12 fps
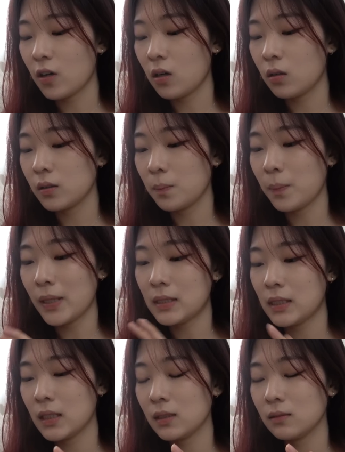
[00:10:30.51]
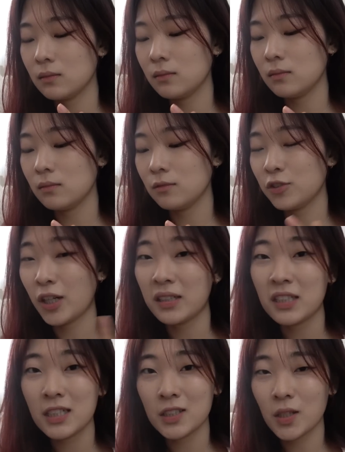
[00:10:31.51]
all the basic
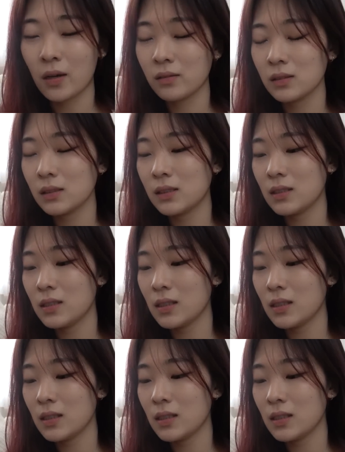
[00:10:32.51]
trendy songs these